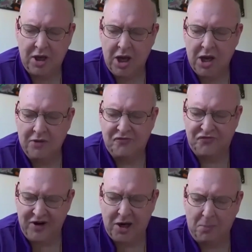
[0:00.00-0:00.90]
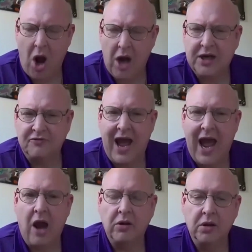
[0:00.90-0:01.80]
of fair market
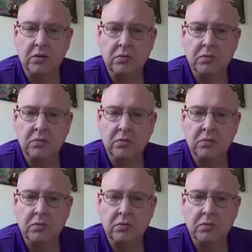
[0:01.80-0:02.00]
value.